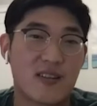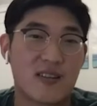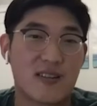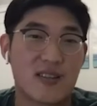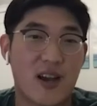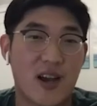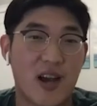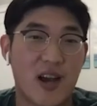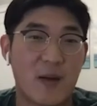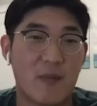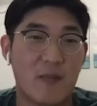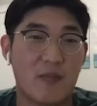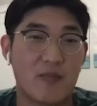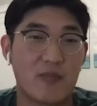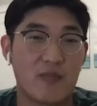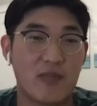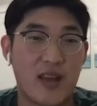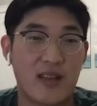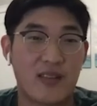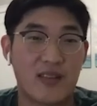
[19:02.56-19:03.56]
leaders
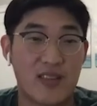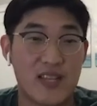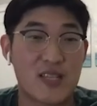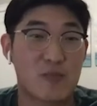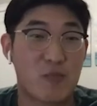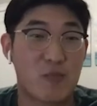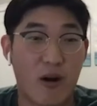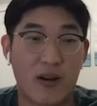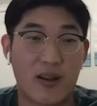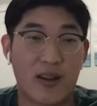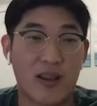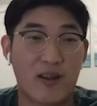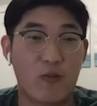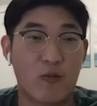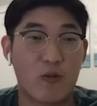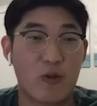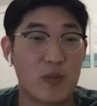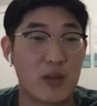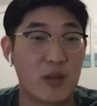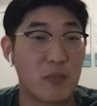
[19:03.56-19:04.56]
that this
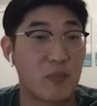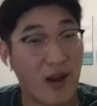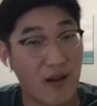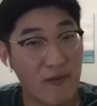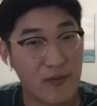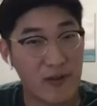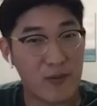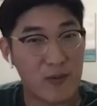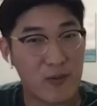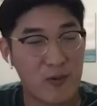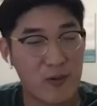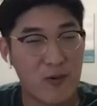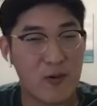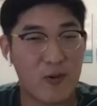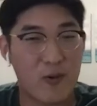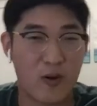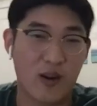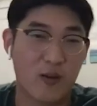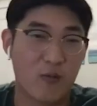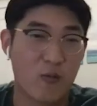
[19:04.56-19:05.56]
market will be
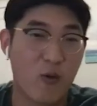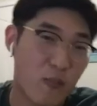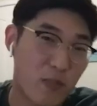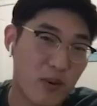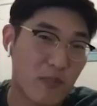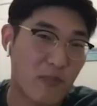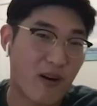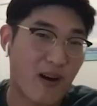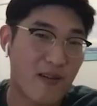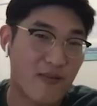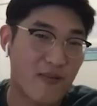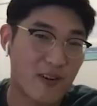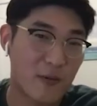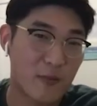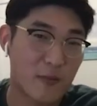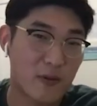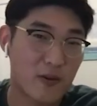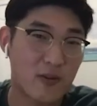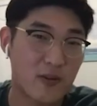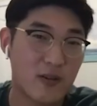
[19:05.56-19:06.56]
profitable or it won't be
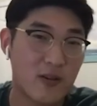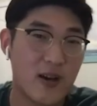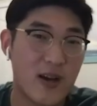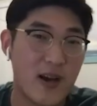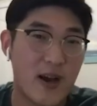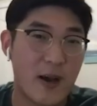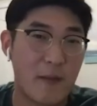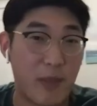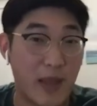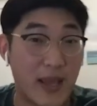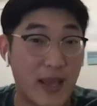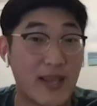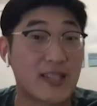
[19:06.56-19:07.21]
profitable